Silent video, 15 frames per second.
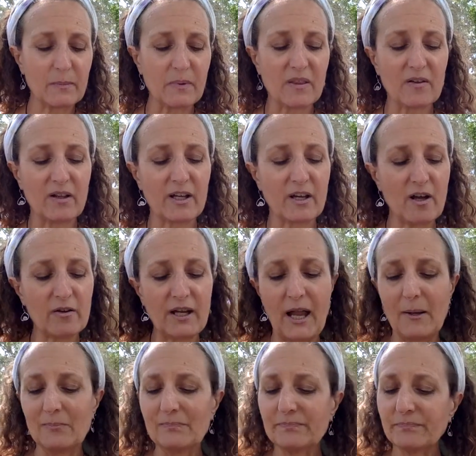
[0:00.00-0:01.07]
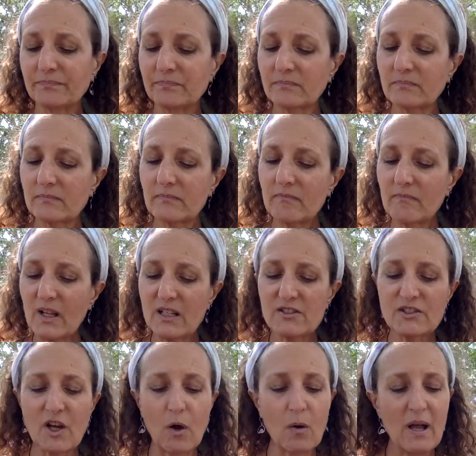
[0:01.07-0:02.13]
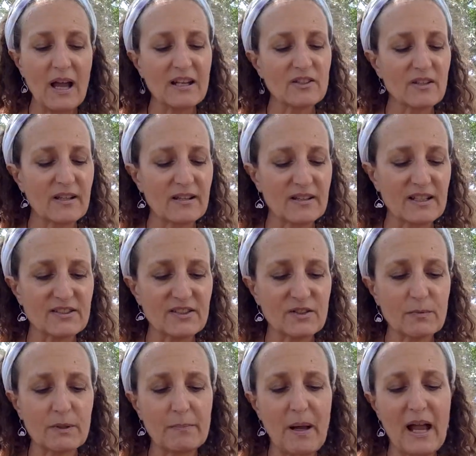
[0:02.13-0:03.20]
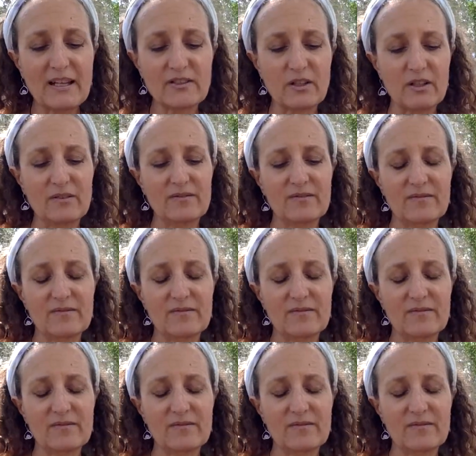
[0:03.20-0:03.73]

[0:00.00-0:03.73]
me, they're like, okay, so this is a reminder.